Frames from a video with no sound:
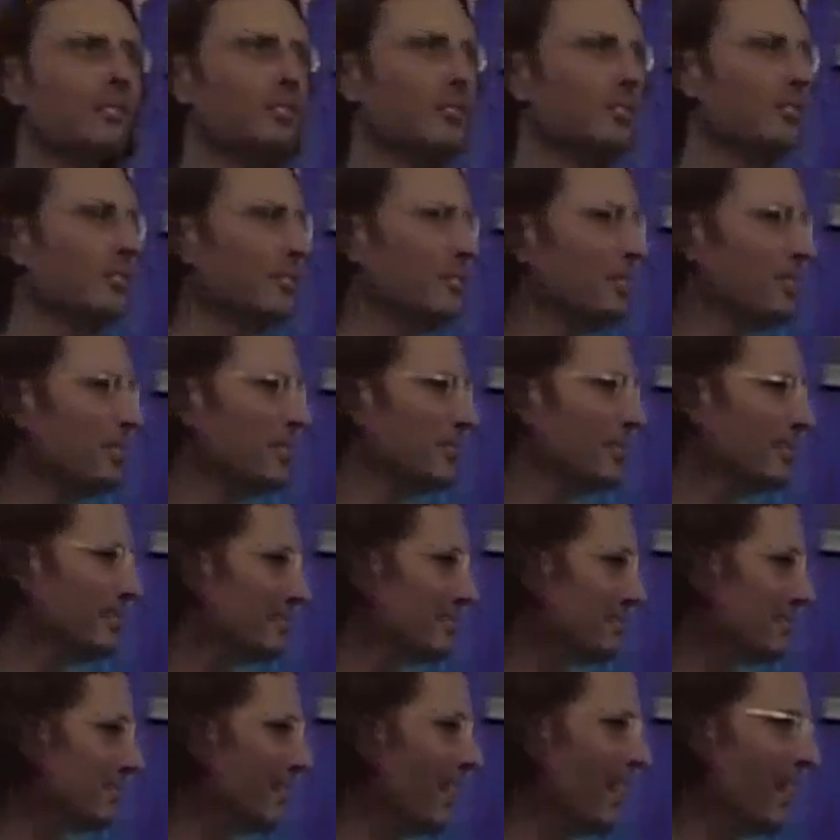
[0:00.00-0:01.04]
oh,
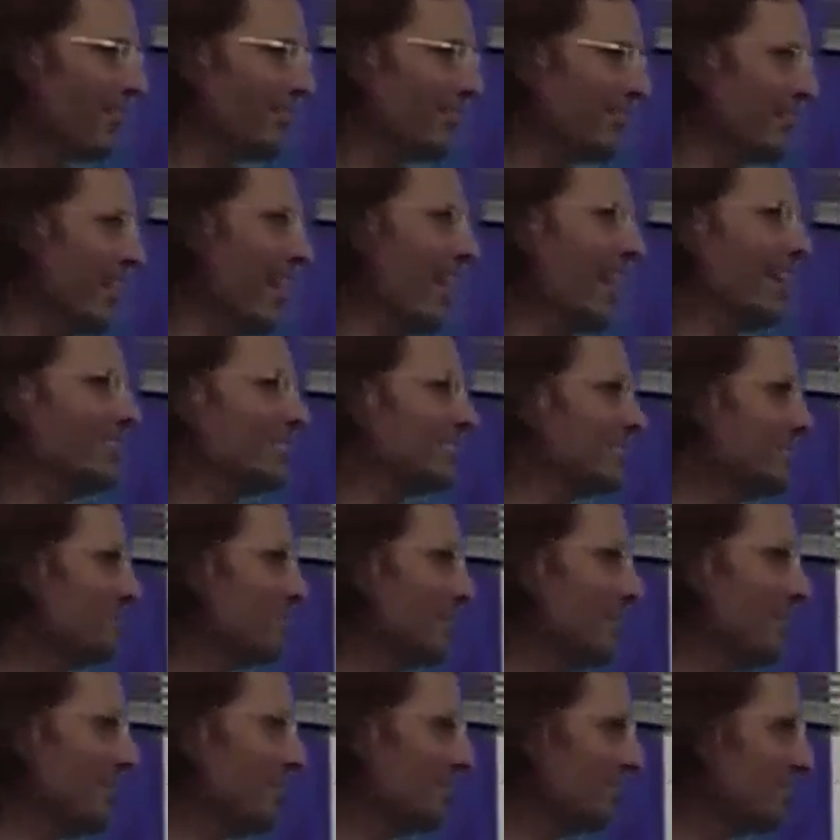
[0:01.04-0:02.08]
you know, I'm a nasty
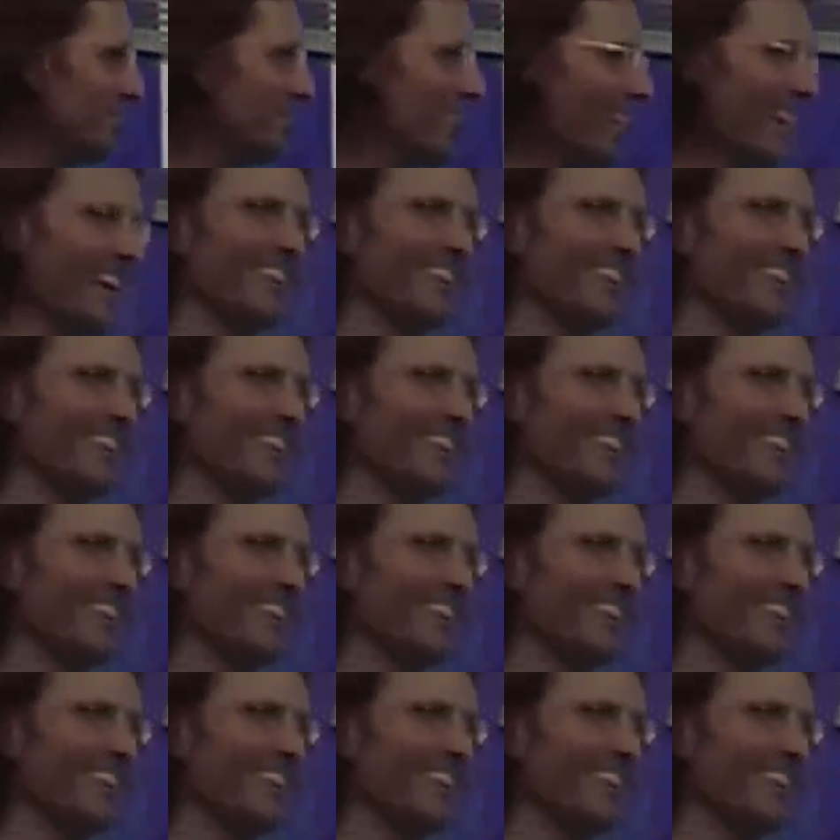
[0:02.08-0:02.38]
person.